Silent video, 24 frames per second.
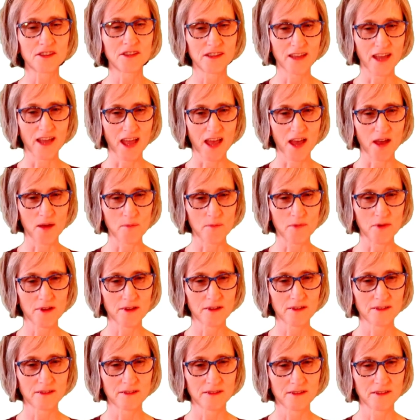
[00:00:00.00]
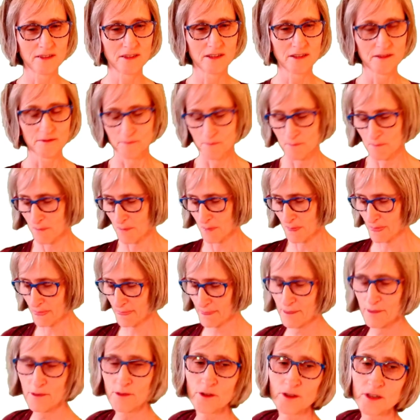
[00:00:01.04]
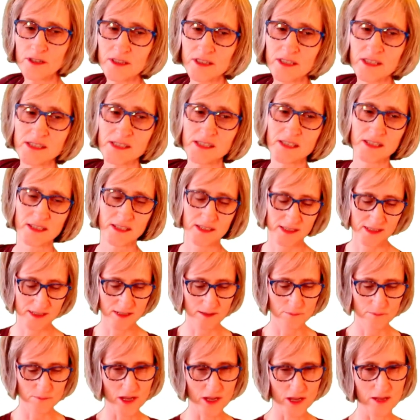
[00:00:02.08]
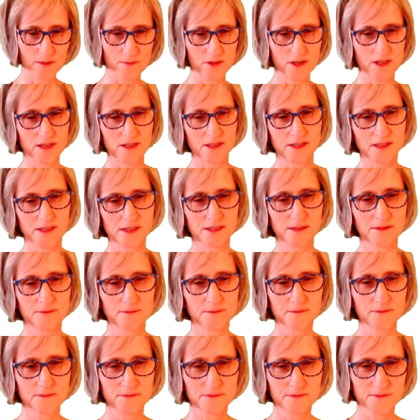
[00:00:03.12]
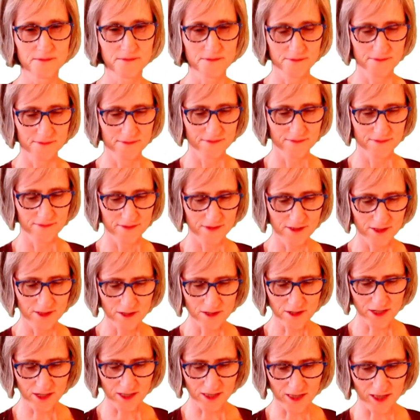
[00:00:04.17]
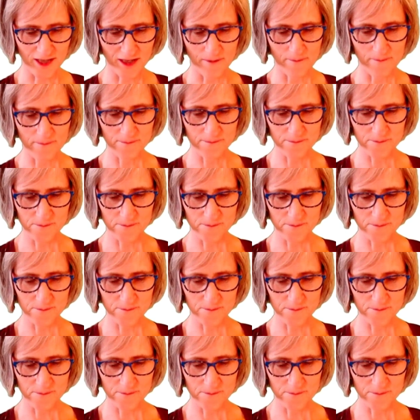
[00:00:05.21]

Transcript: lamb. Look at these innocent babies. Look at them.